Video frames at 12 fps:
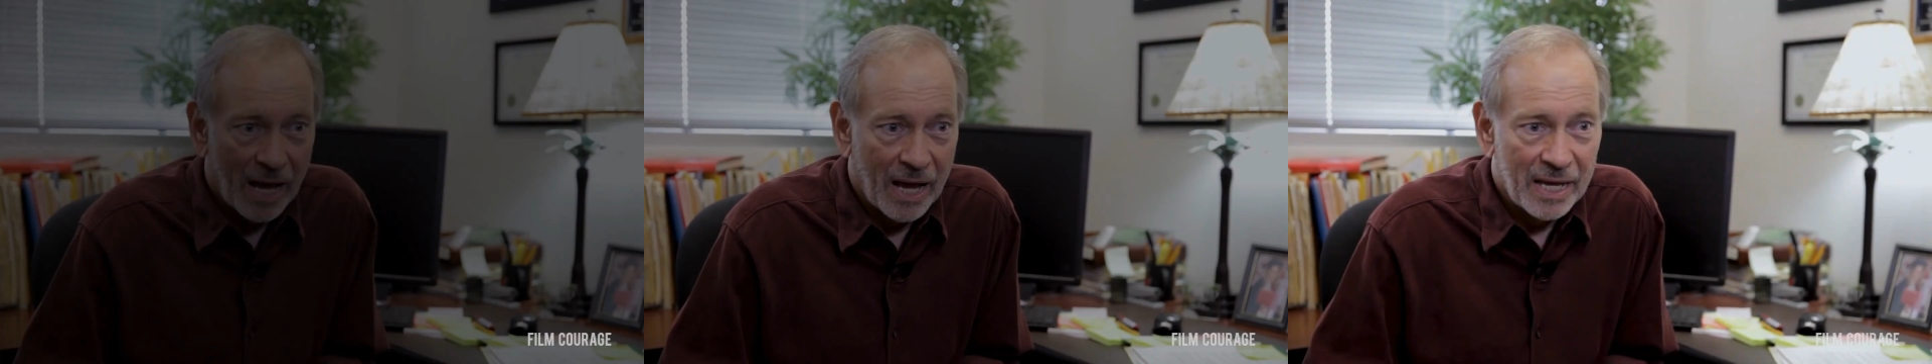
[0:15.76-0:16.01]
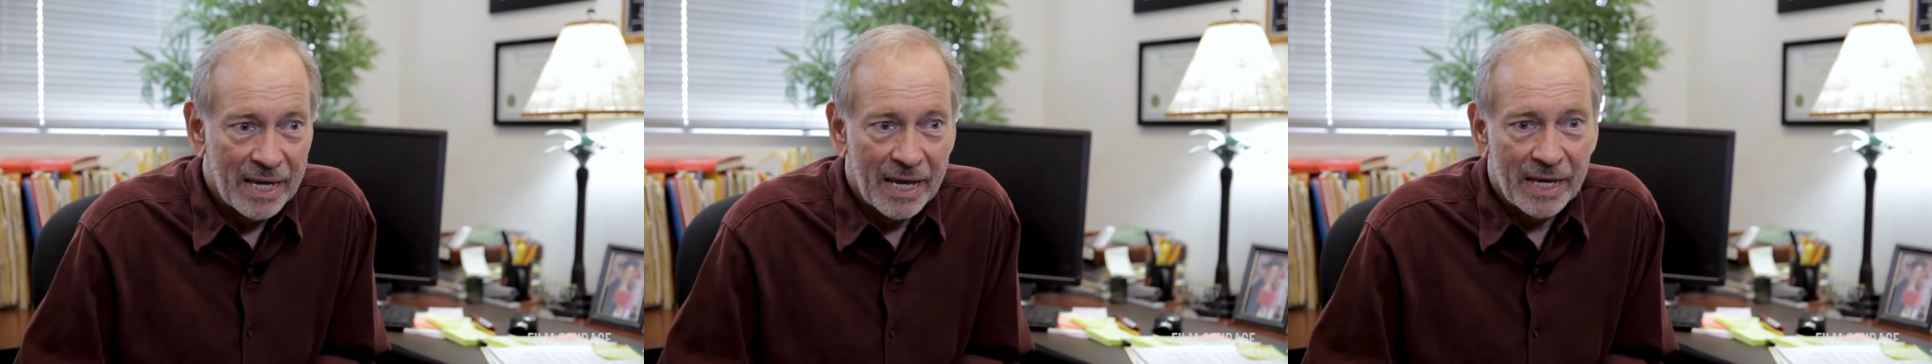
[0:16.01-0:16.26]

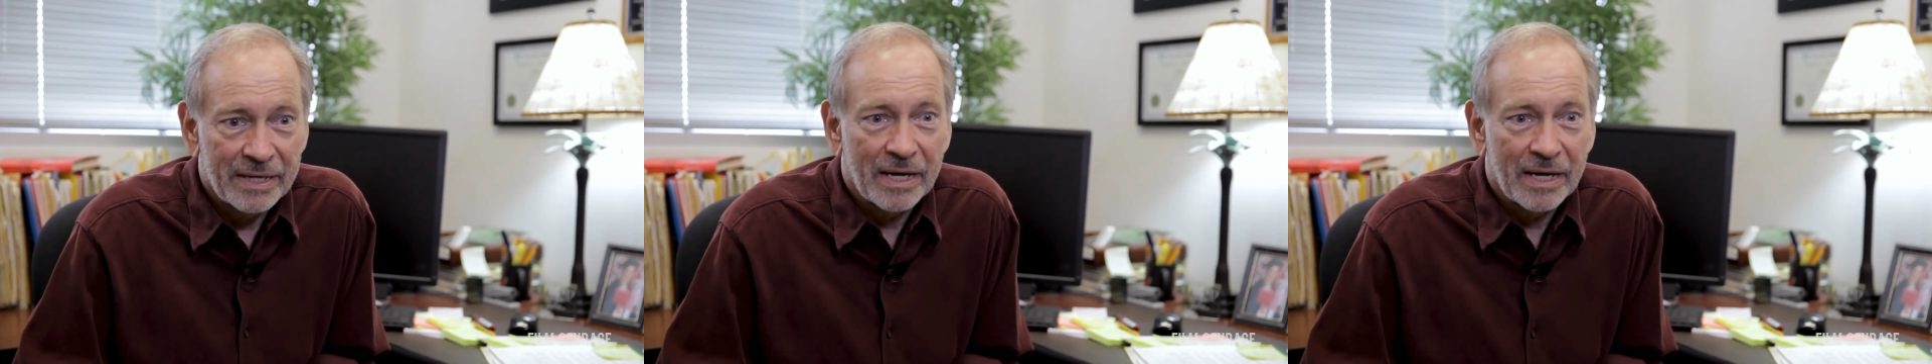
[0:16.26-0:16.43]
I had